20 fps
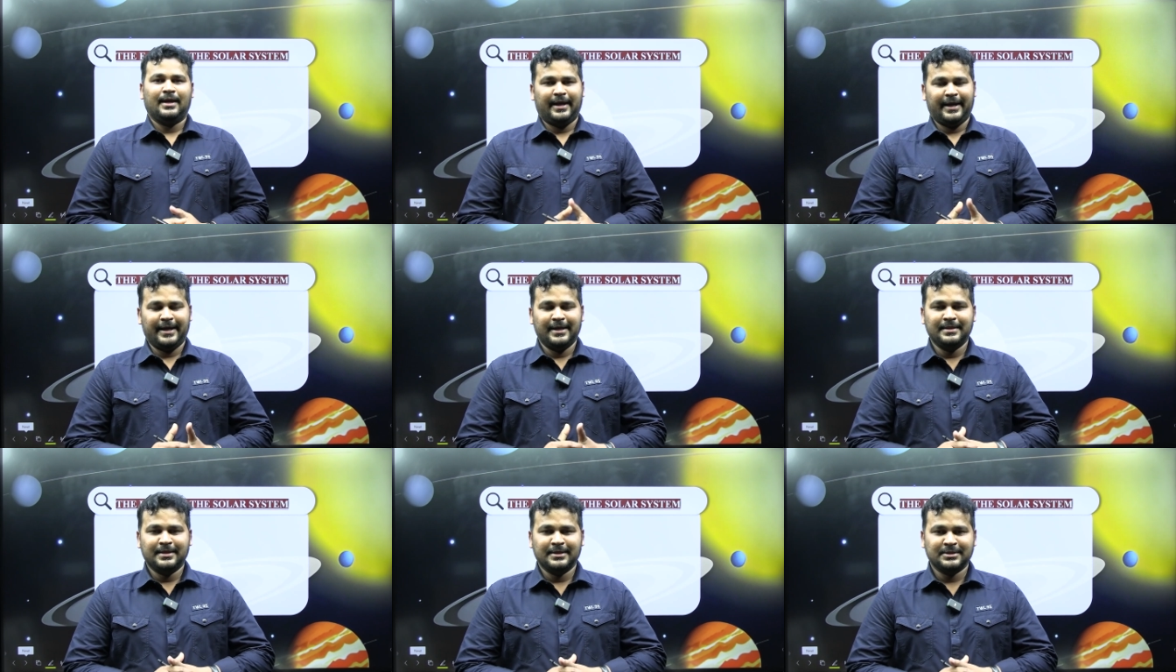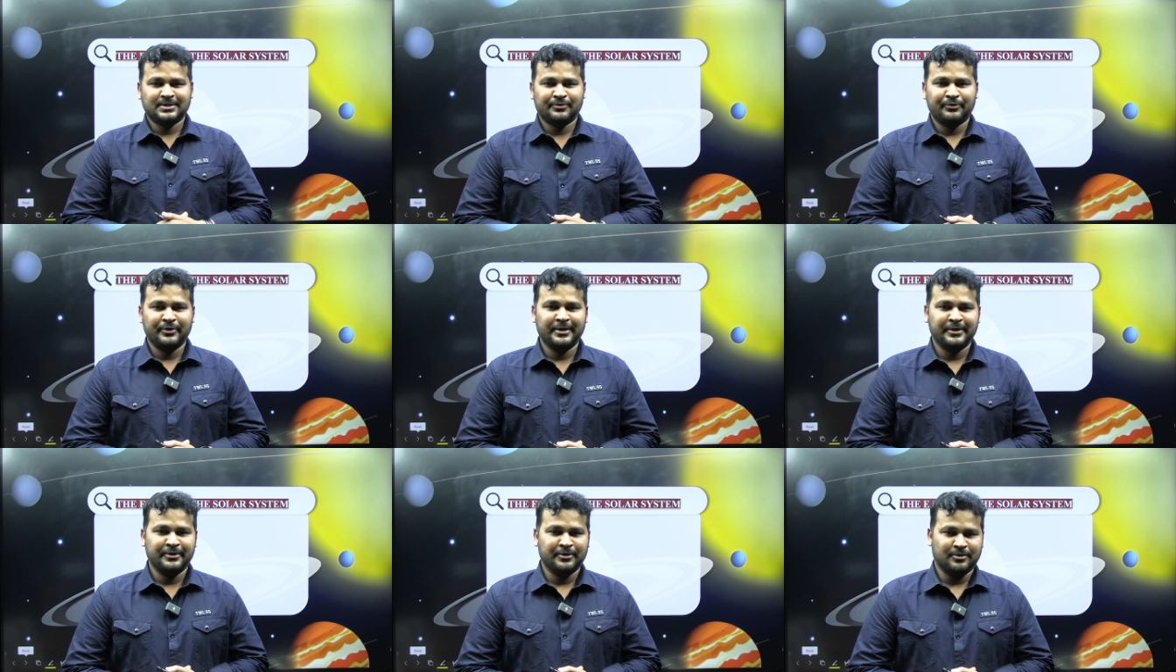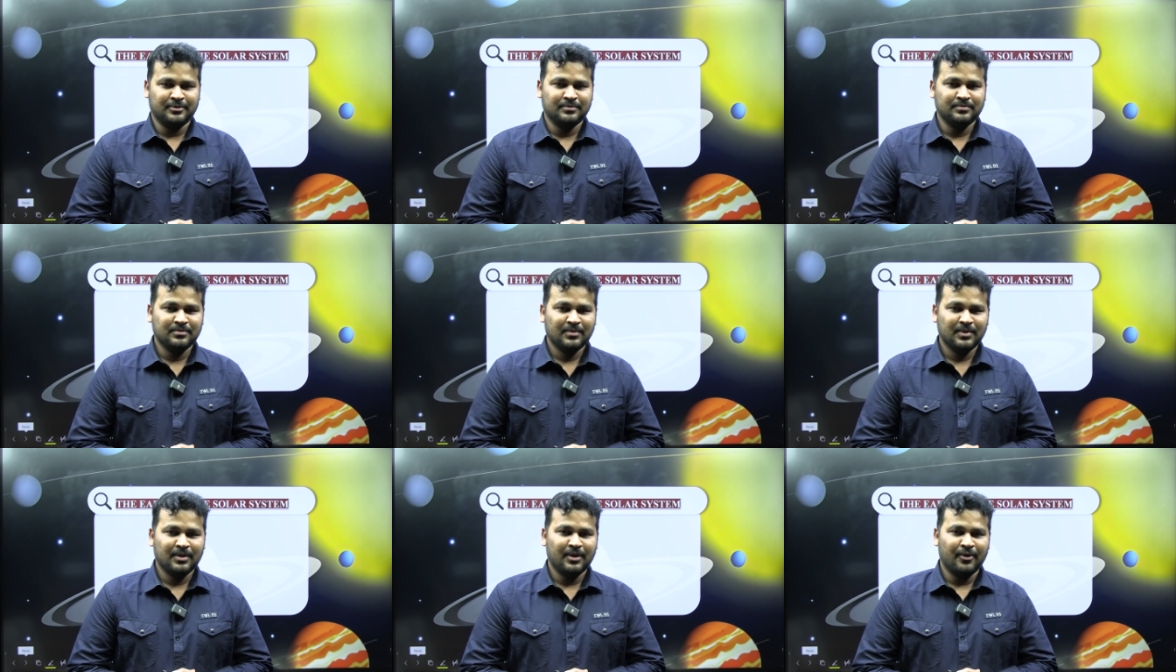In this
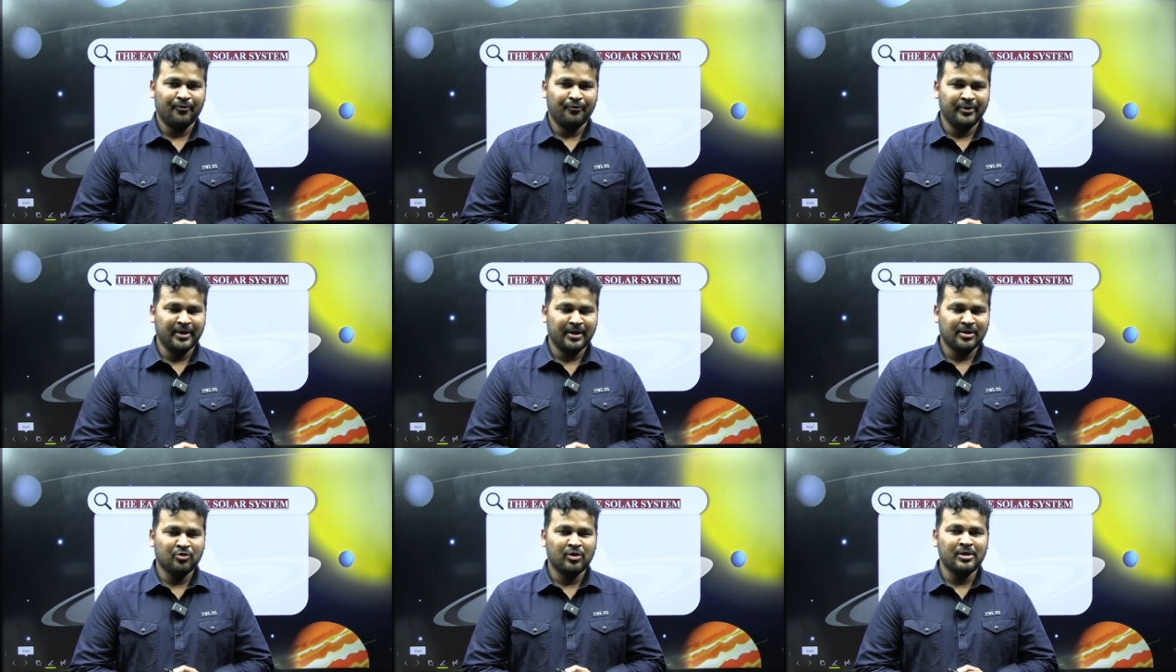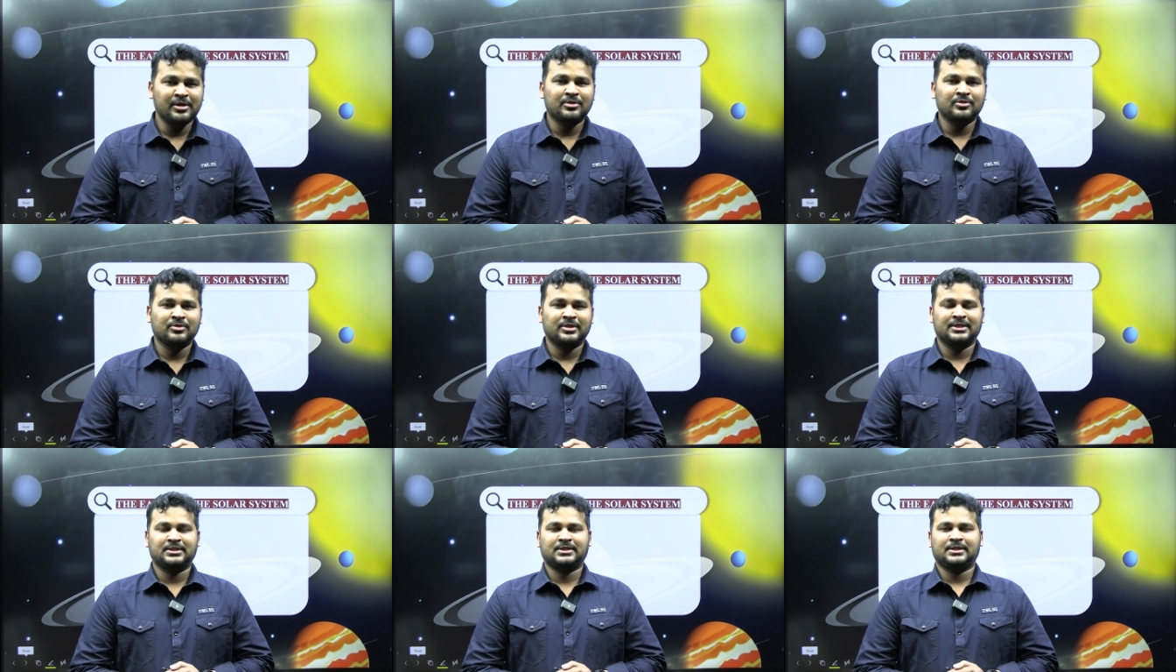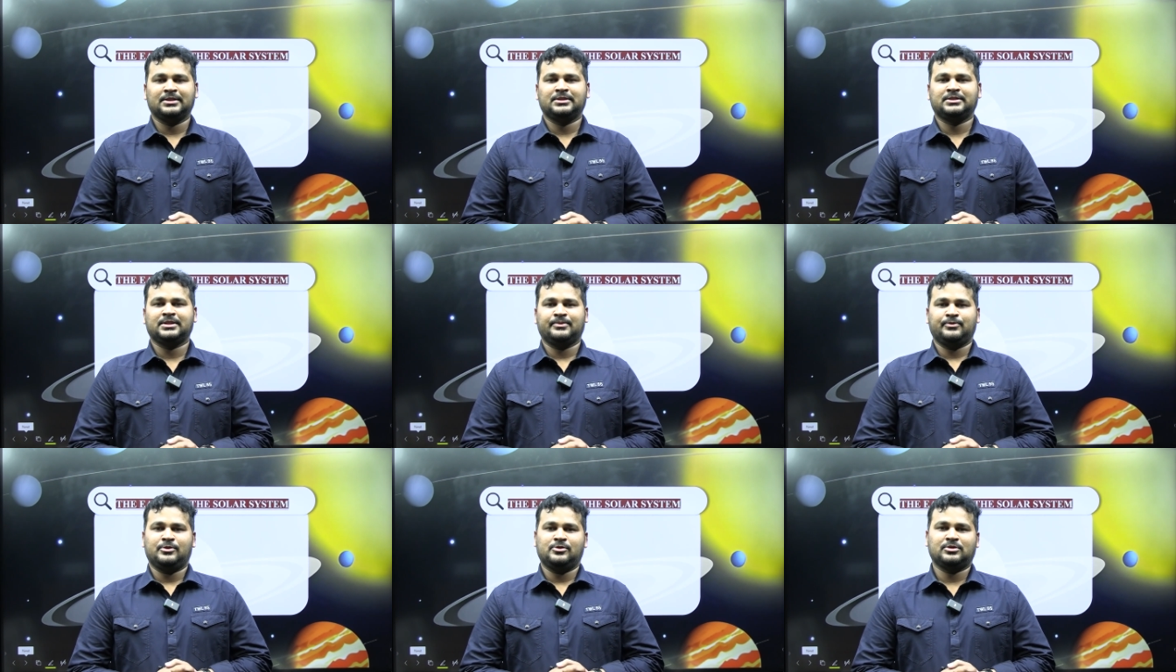video, we are going to
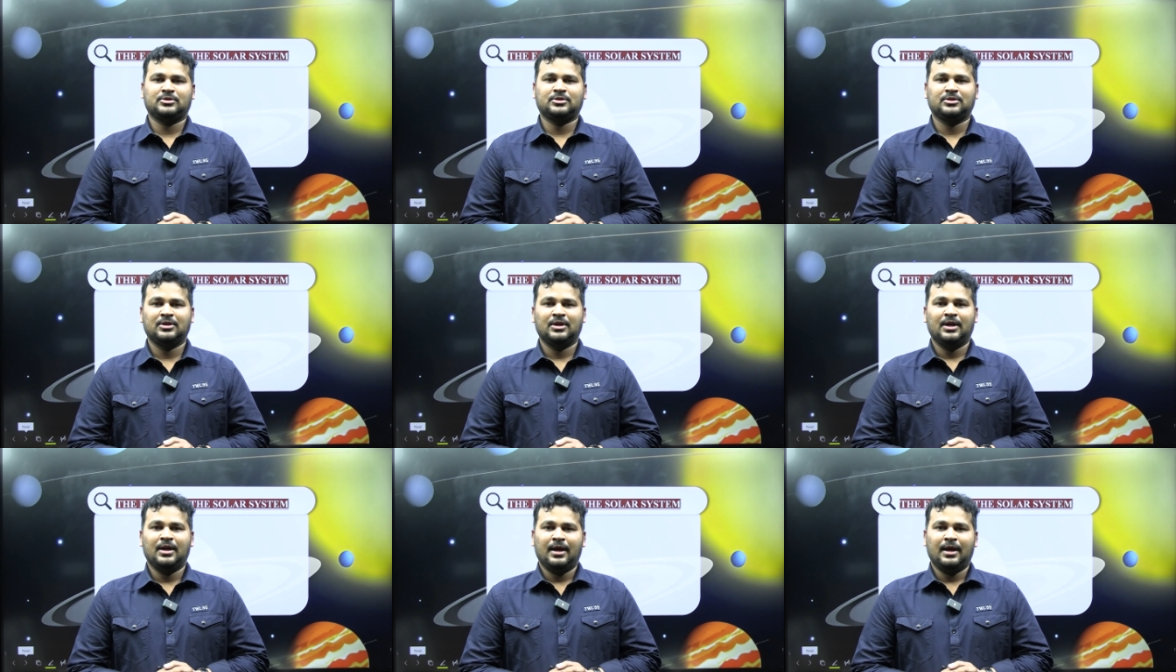discuss about